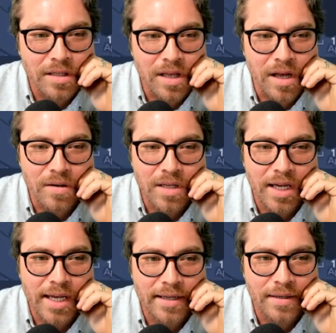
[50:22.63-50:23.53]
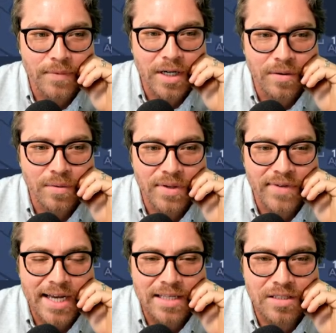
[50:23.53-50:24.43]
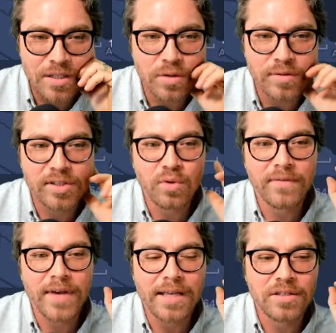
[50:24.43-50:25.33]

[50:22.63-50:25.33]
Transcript: Okay, well, we've got two. So we've got